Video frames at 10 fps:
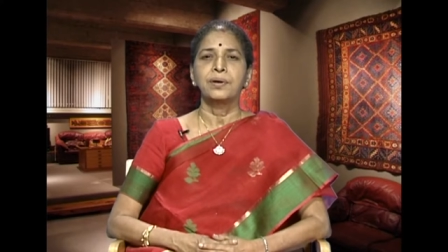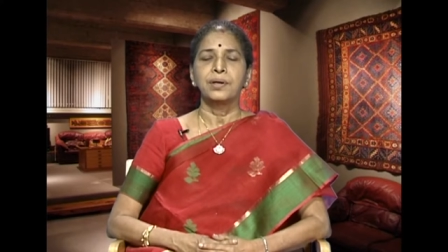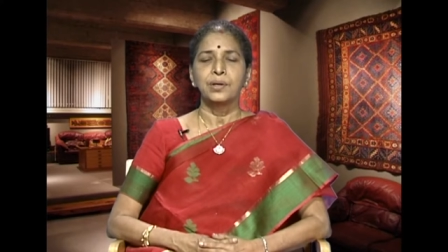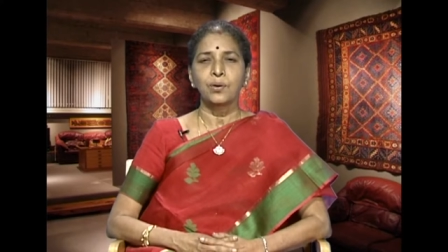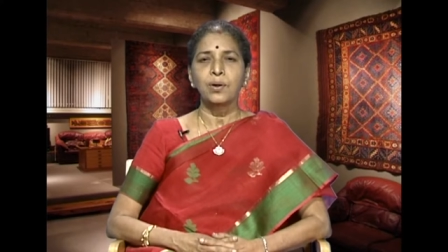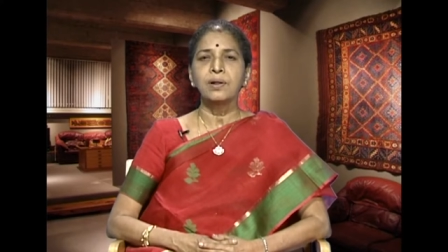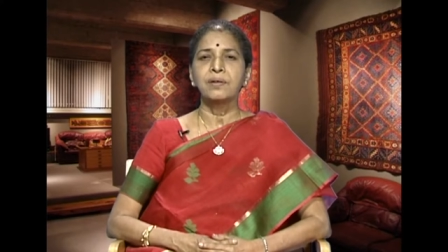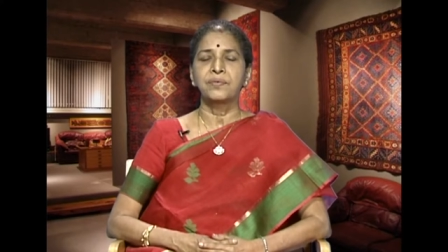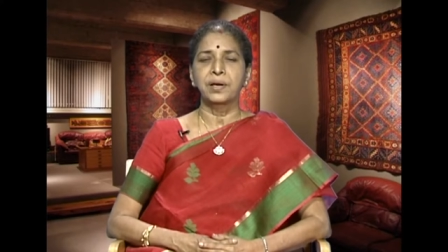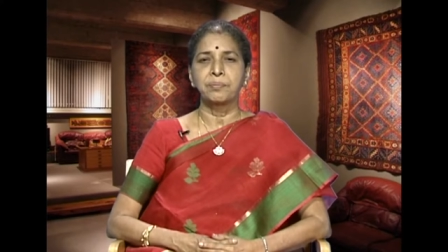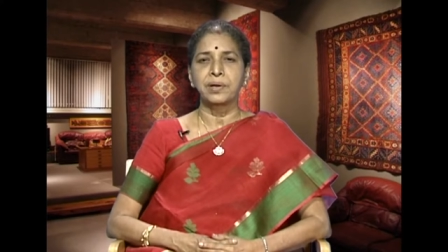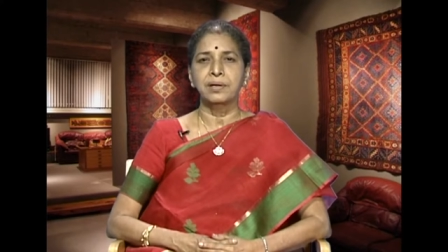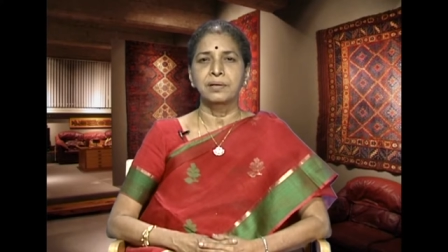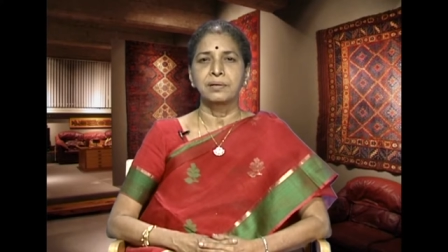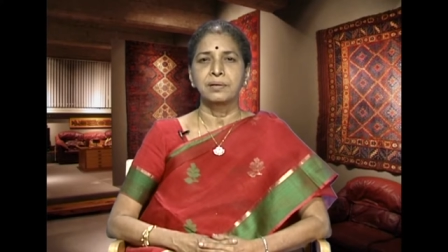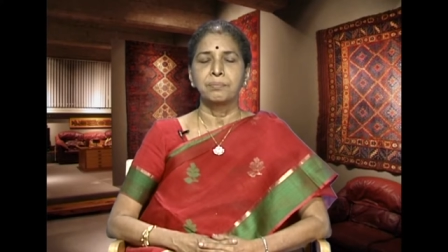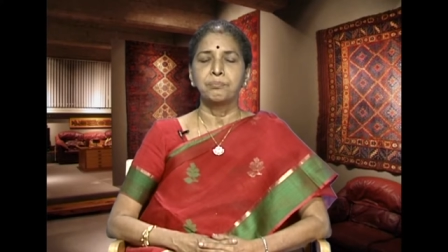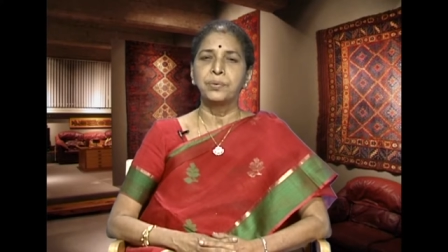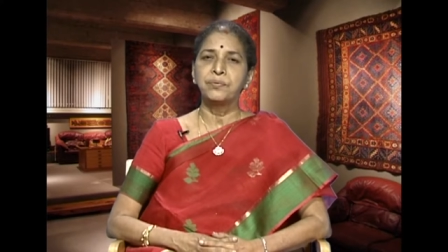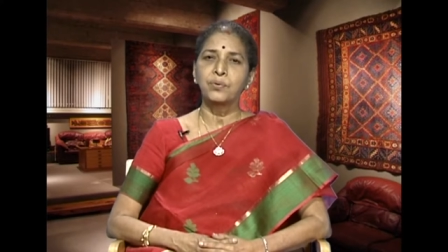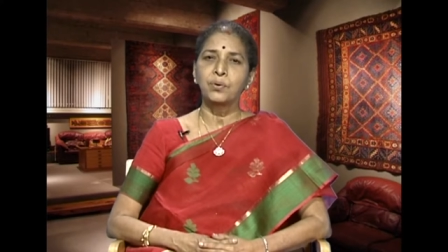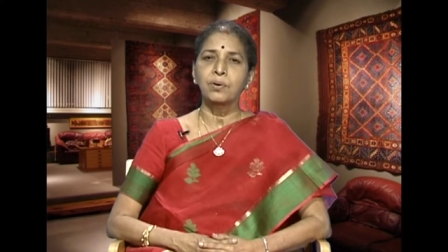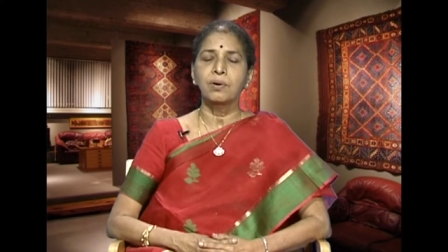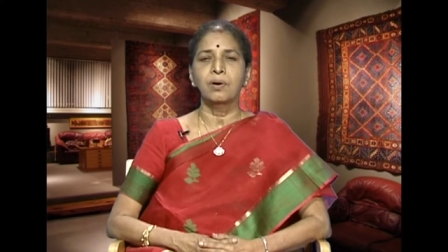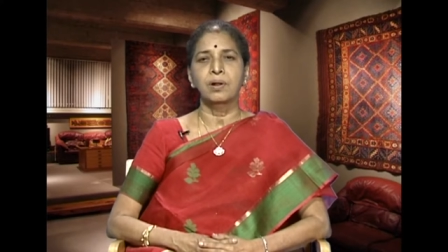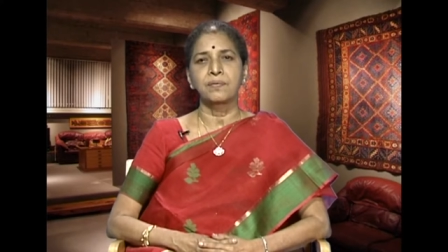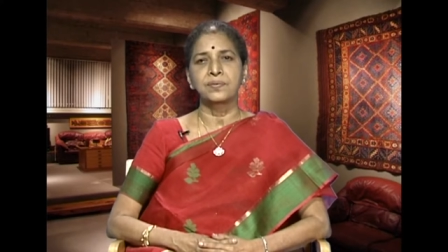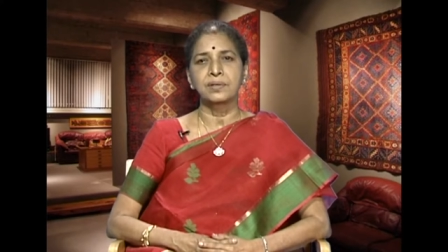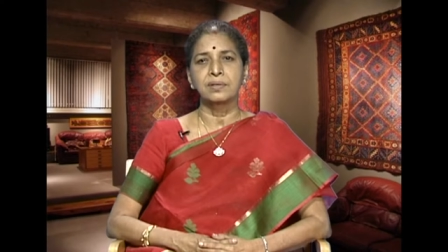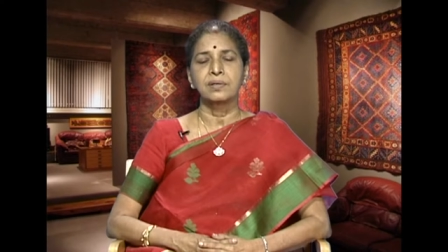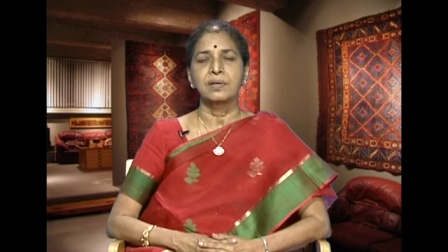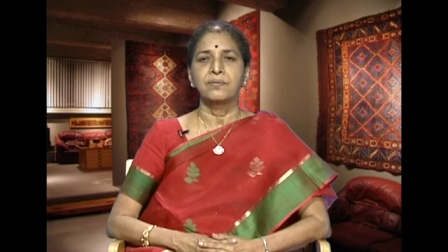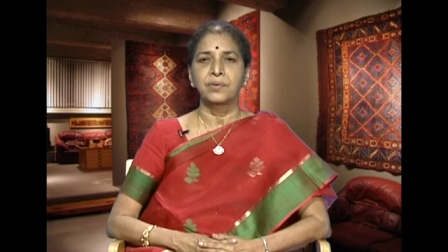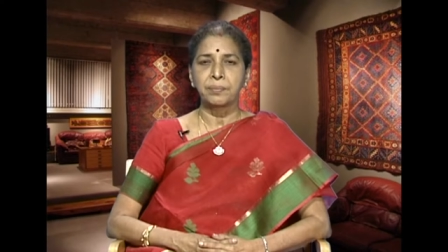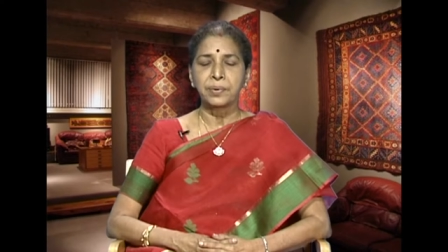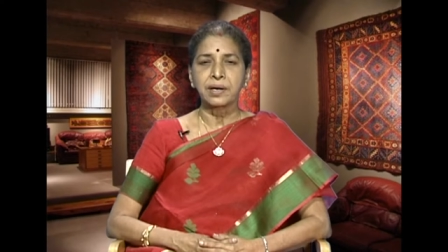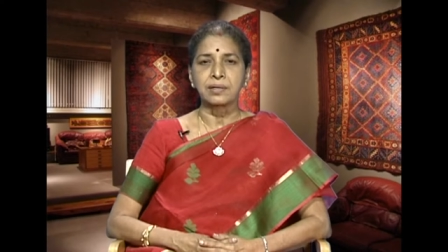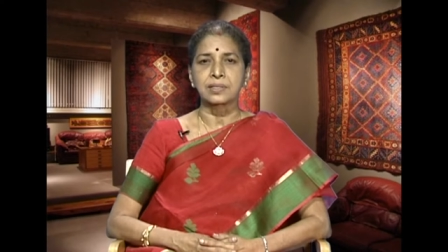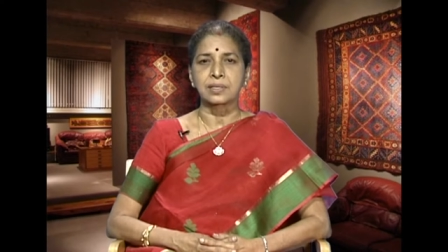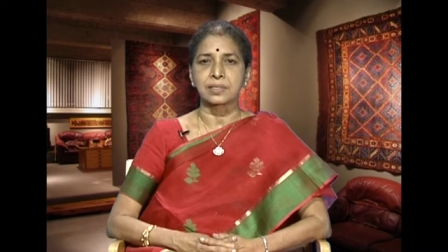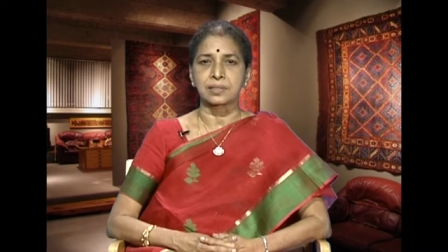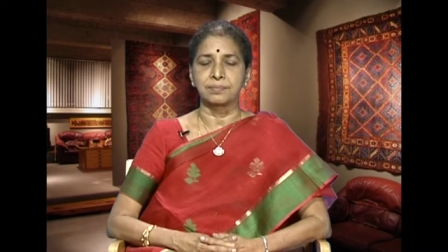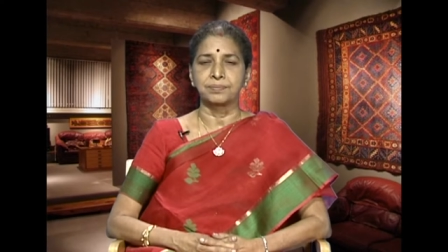yarn or fabric before or after fabric construction.